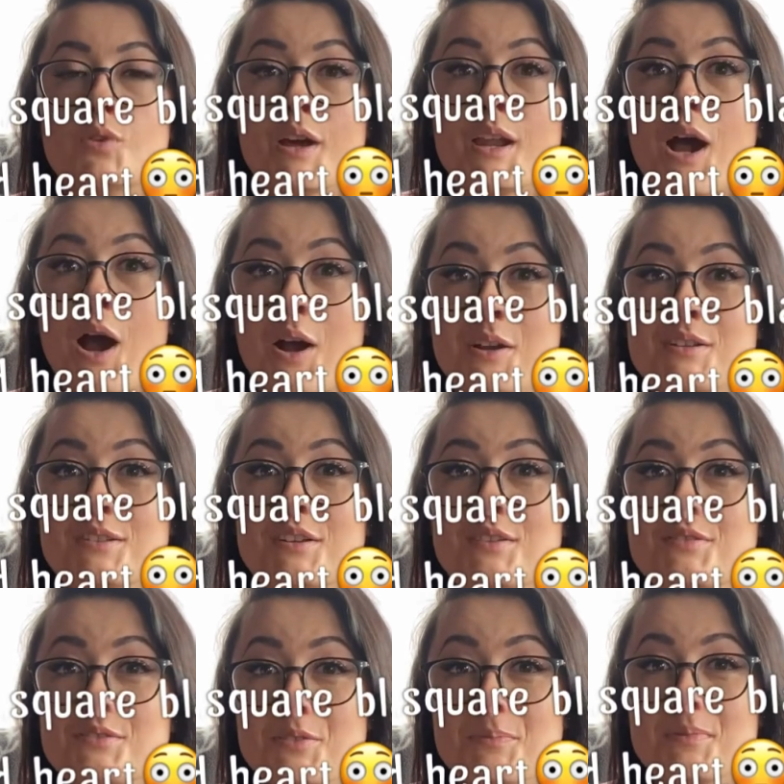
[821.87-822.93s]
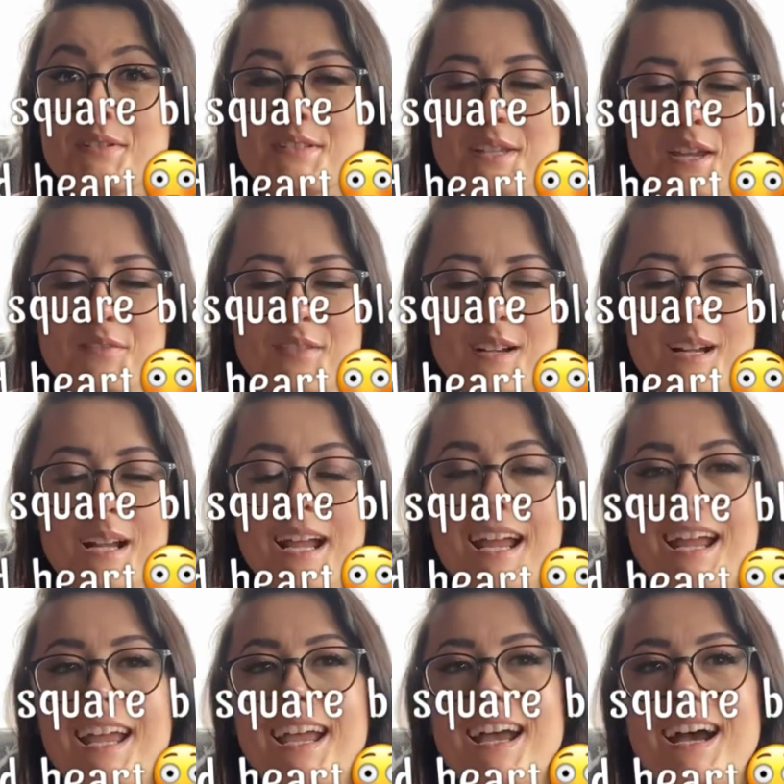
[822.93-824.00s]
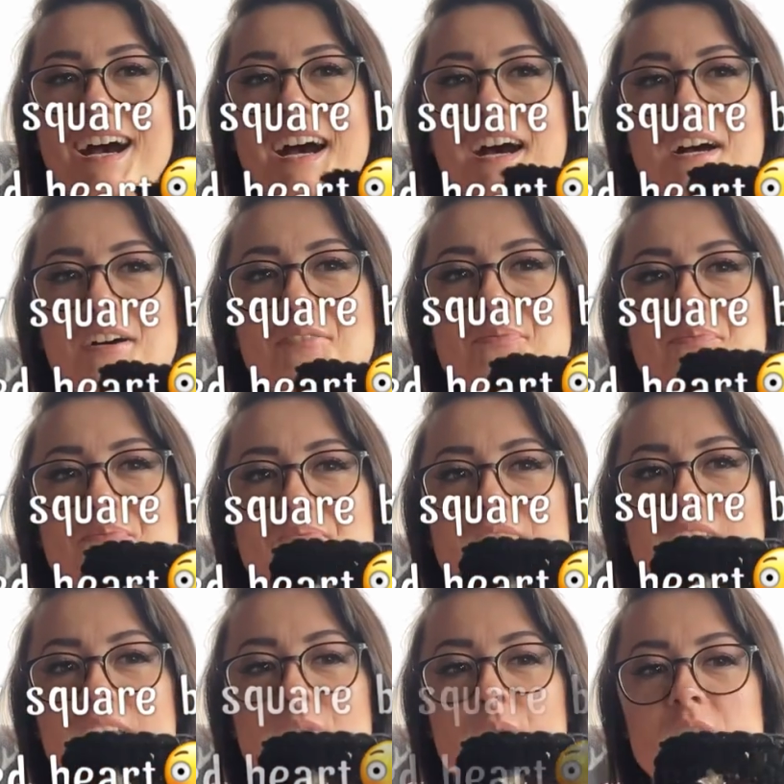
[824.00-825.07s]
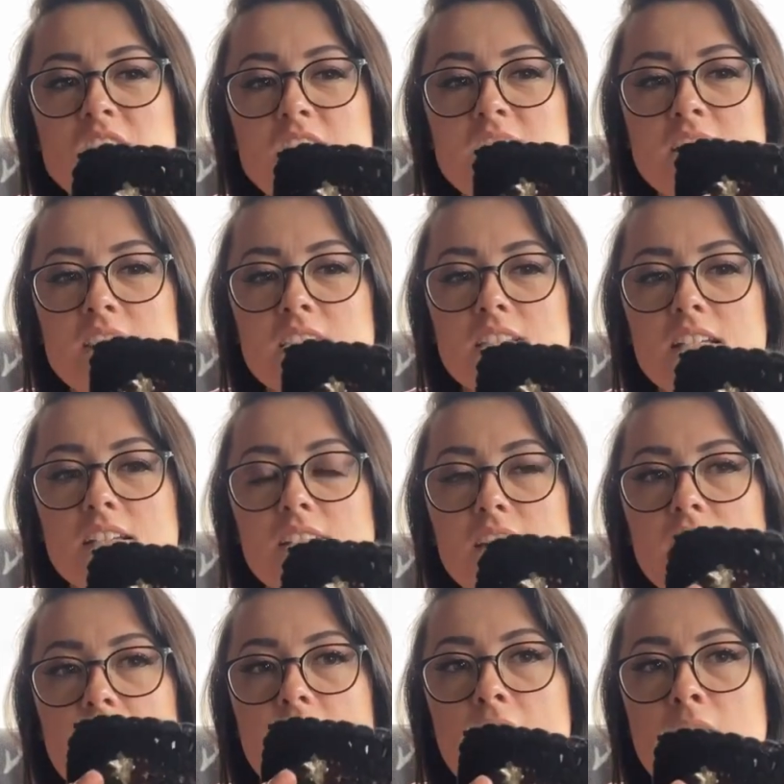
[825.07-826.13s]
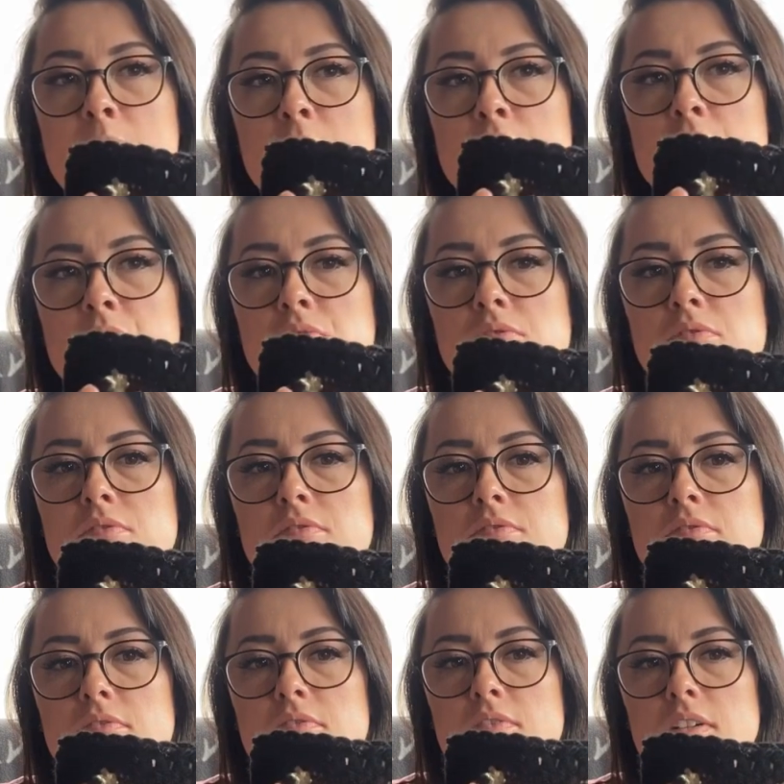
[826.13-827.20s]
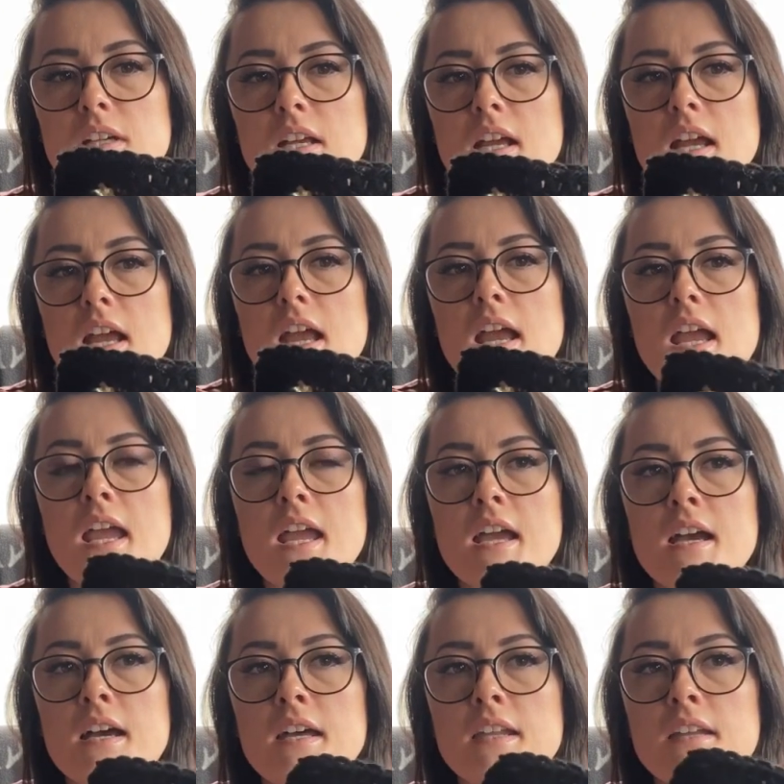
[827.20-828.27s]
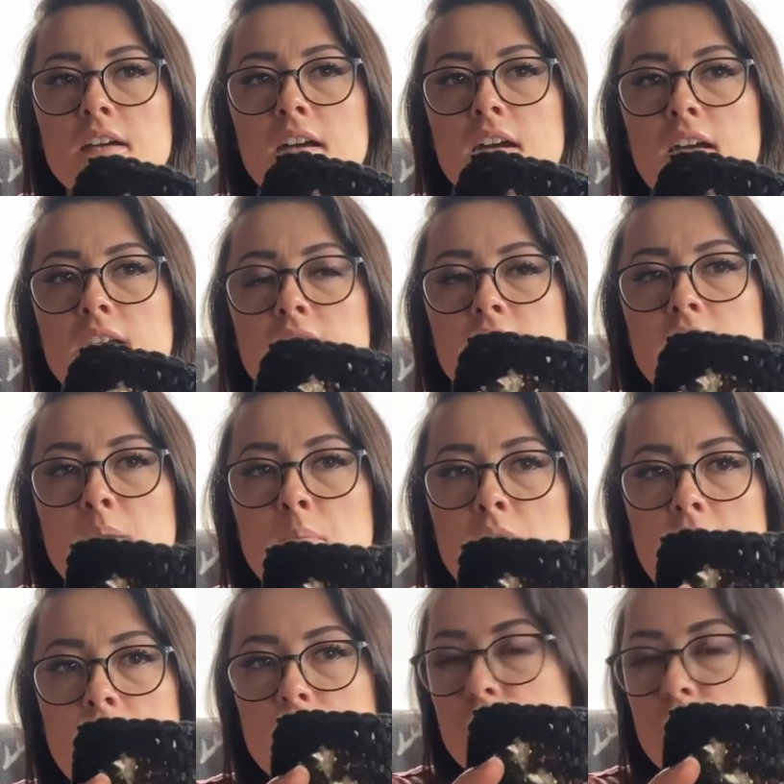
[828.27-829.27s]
Heart Super Saver, which I did camo and like a black